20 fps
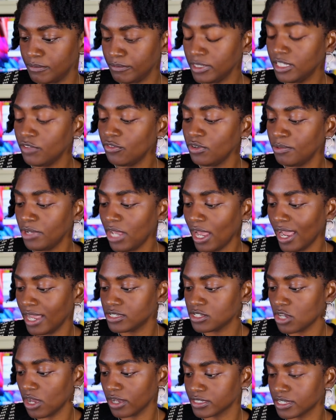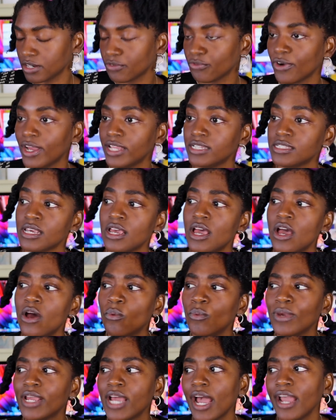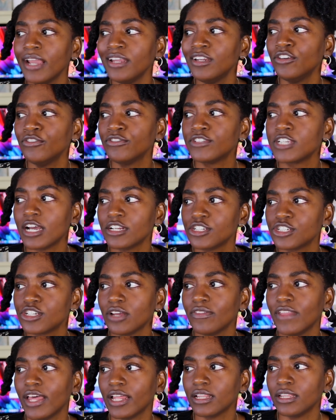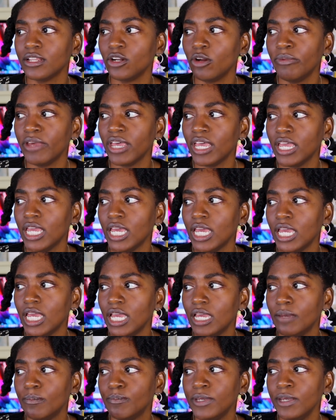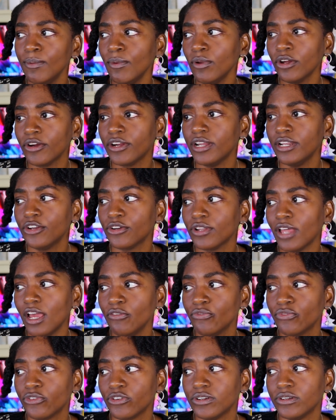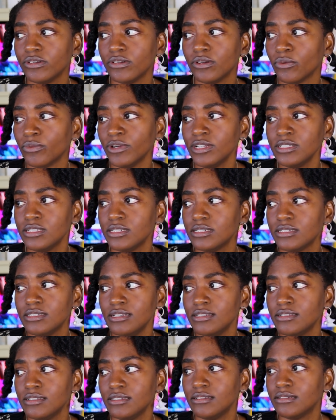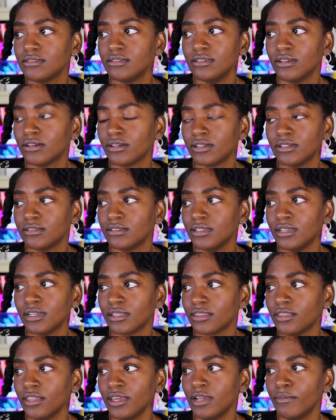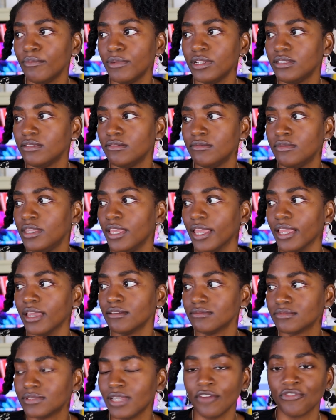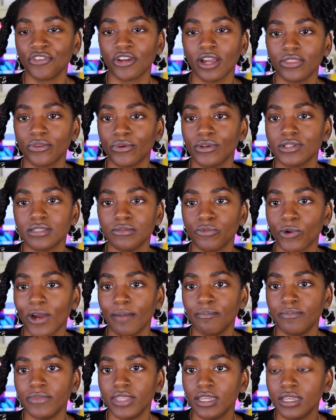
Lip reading: Leaving behind toxic friends, we kind of touched on that a little bit. People are in your life for a reason, a season, and a thing and a thing. I forgot the rest of the rhyme.